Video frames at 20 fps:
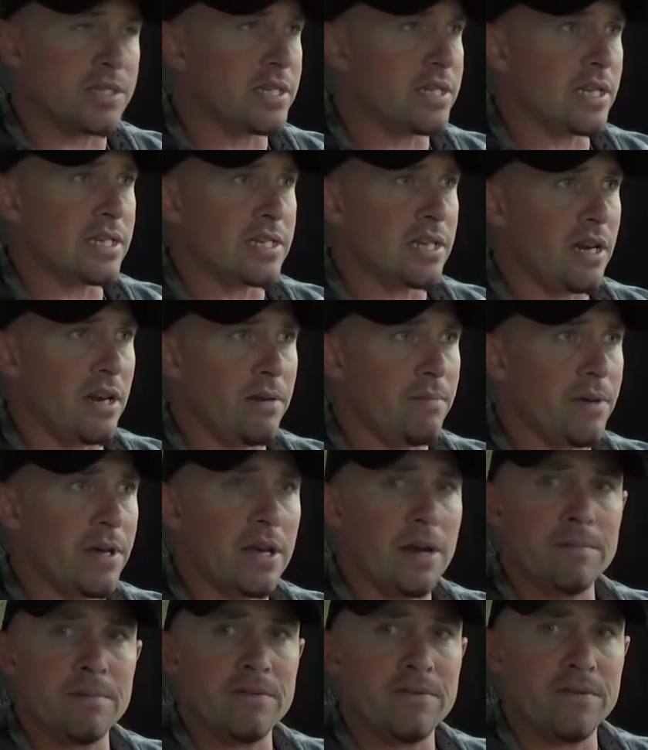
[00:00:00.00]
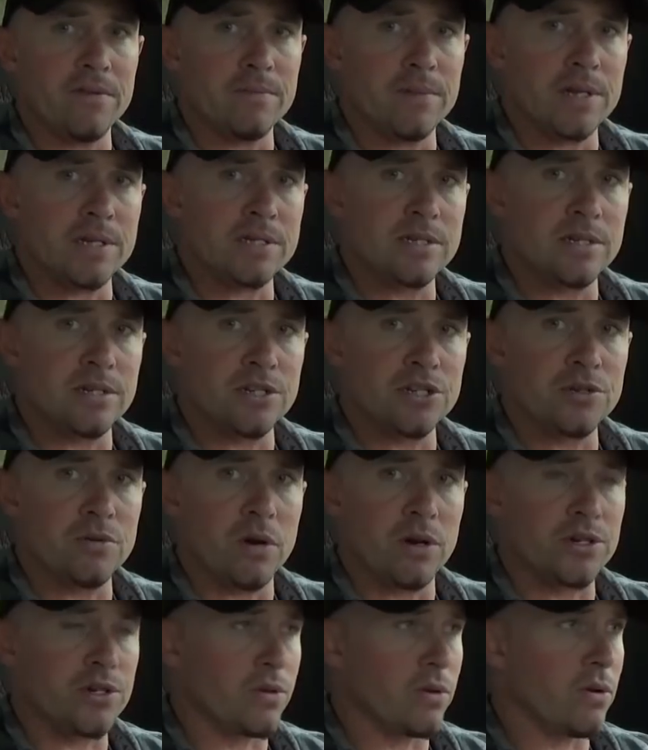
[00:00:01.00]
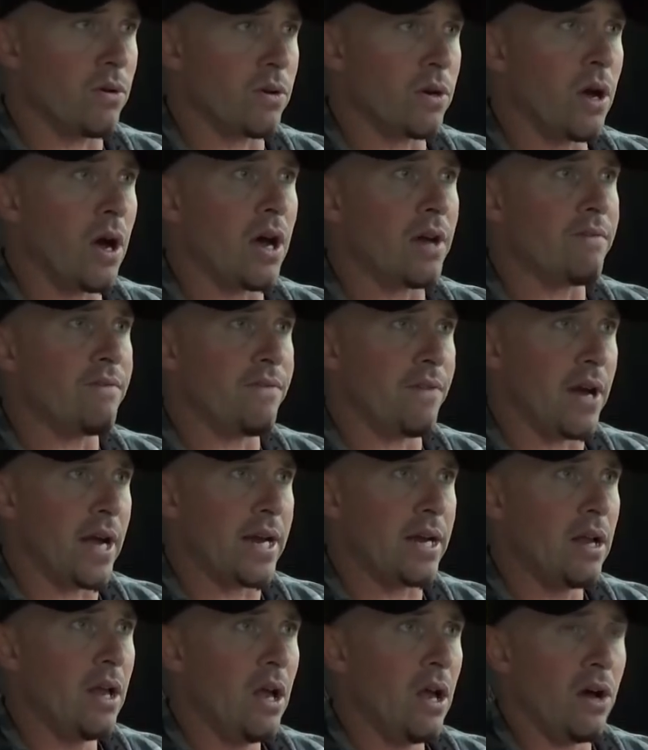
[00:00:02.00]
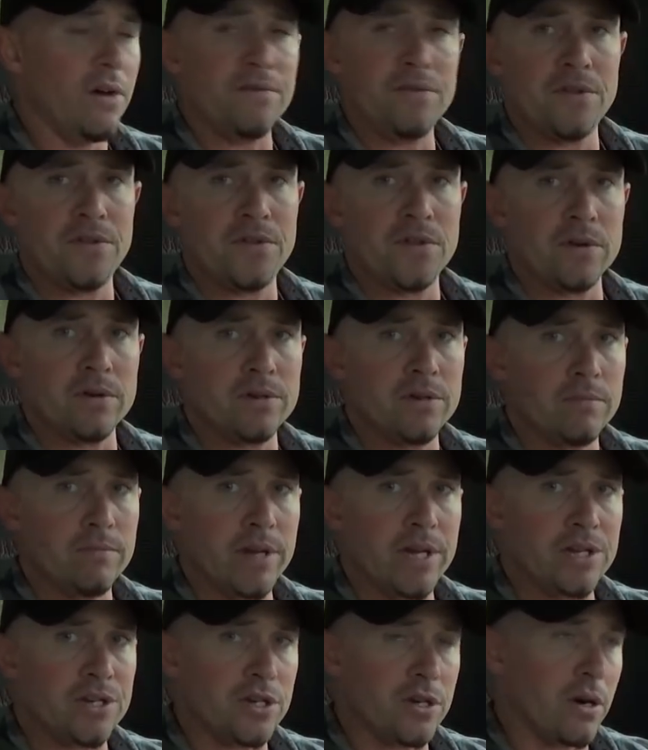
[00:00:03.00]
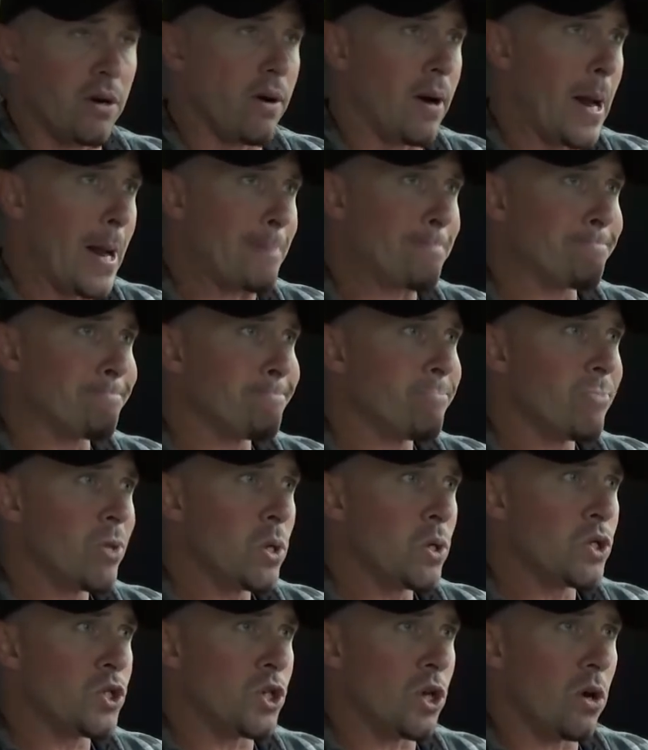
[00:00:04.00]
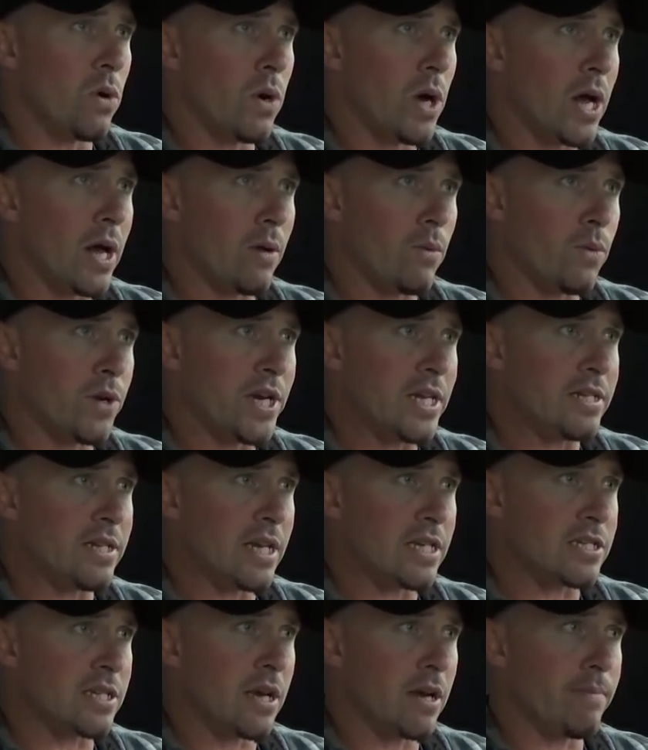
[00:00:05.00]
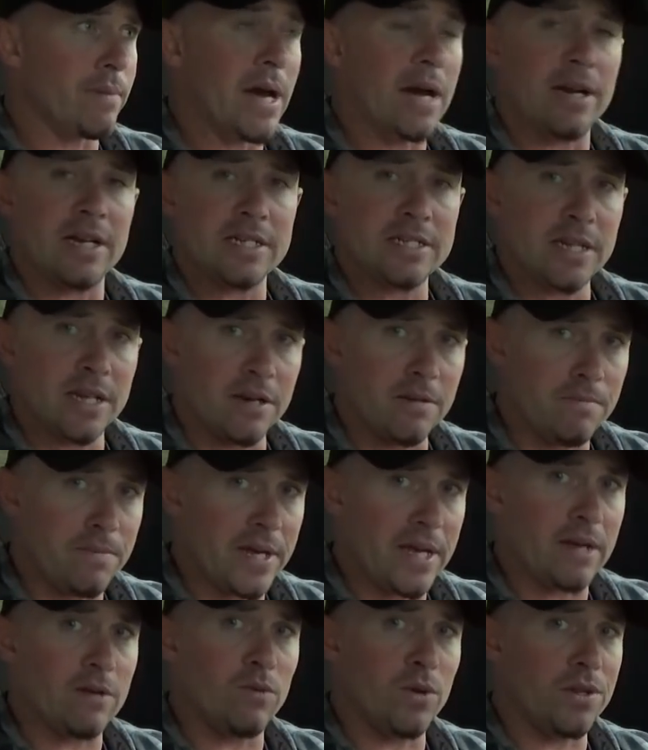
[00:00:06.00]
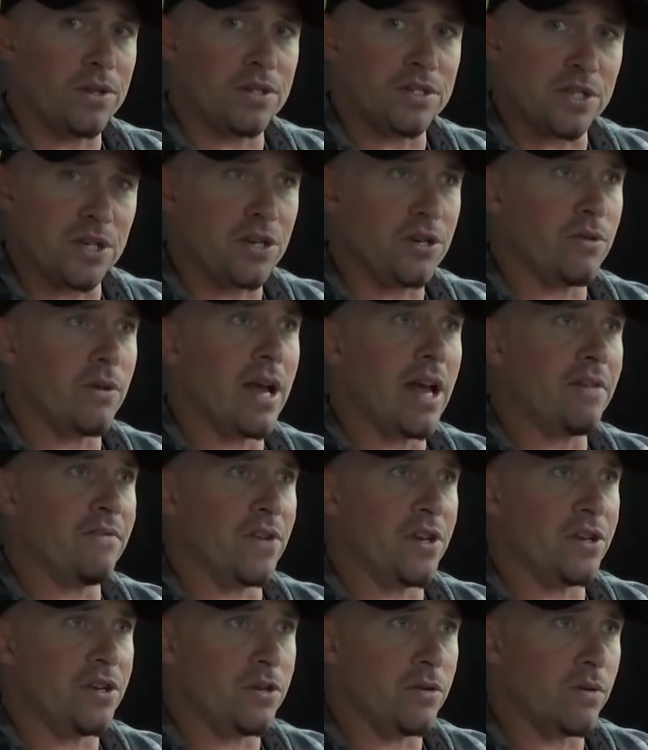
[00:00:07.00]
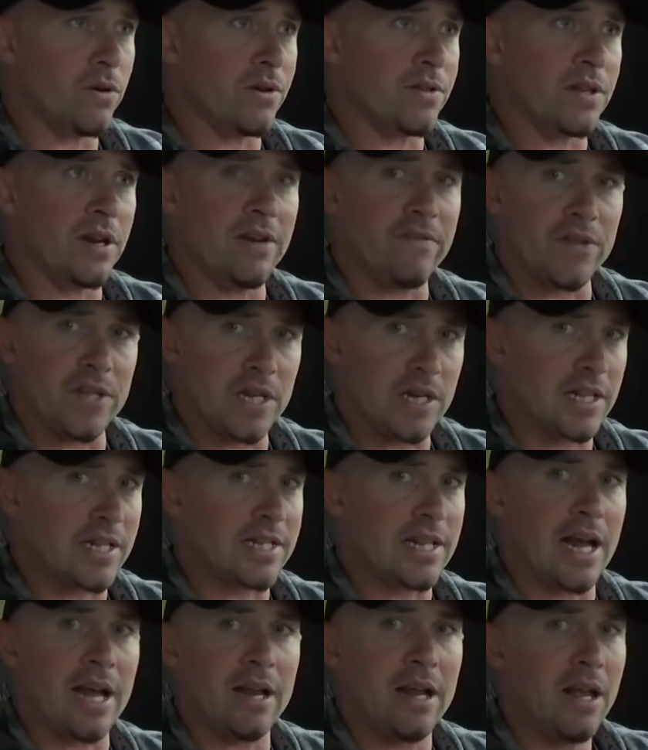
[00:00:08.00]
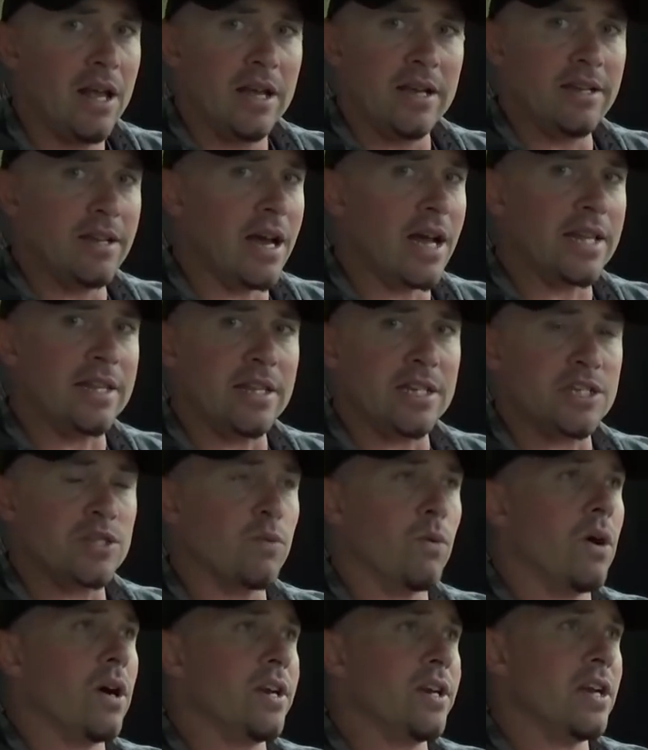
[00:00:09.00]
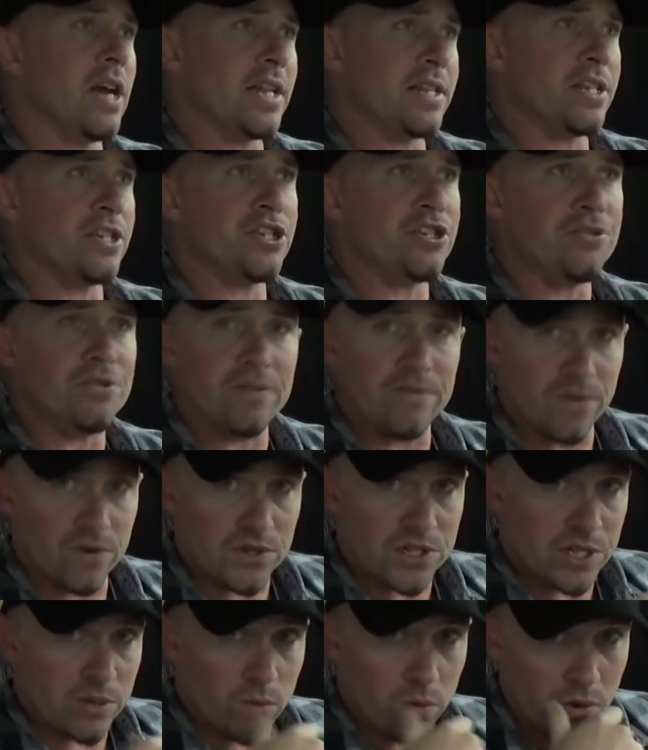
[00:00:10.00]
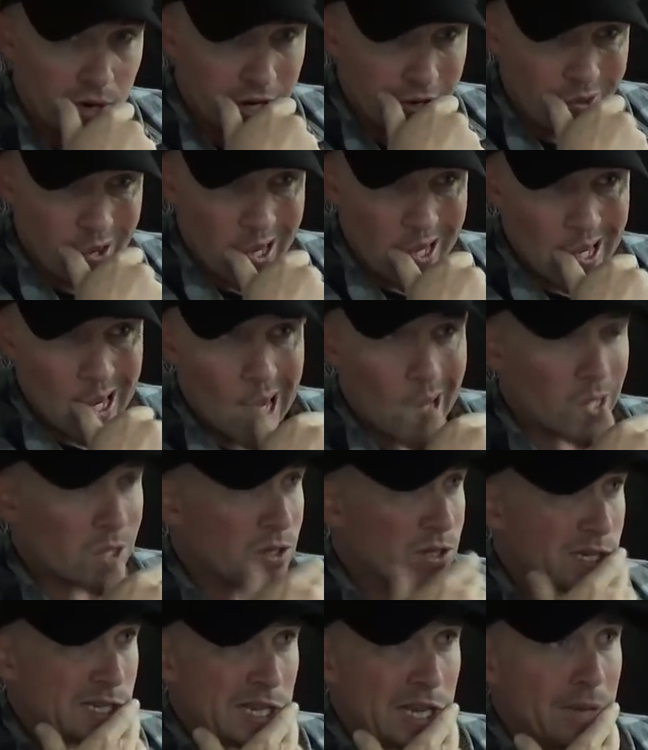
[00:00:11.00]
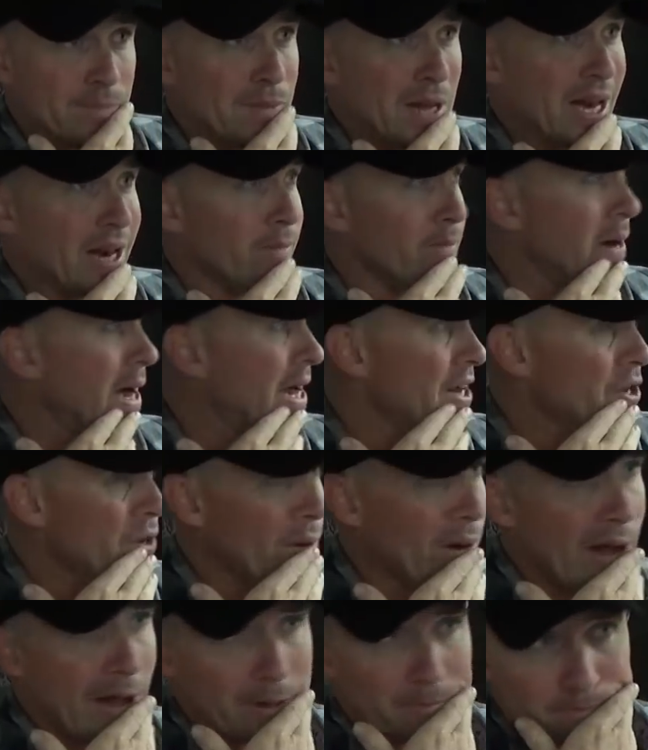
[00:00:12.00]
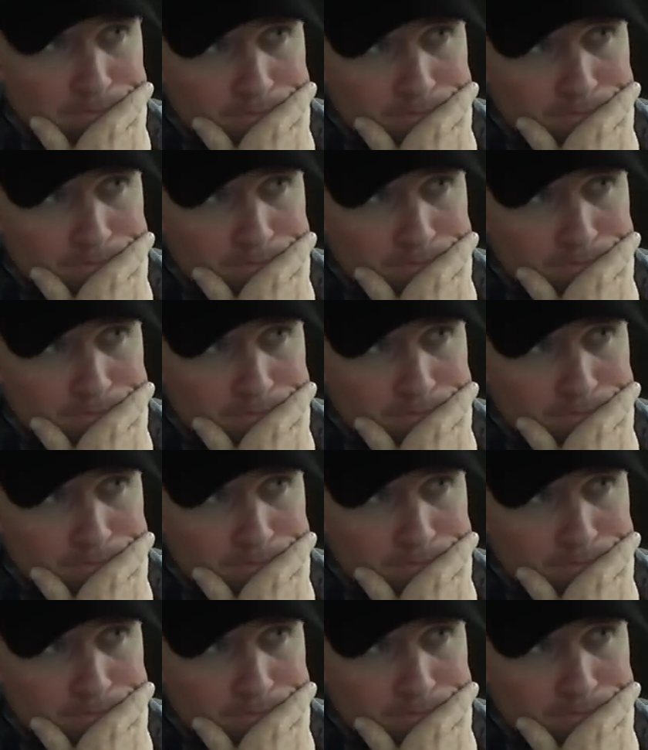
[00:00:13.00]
It doesn't need to be coming from this structural confine of the third dimension, all right? So when it does come out, it's going to be when there's a new heaven and new earth and everything like that. Not this one, not this universe that we're in right now. So just keep that in mind, all right?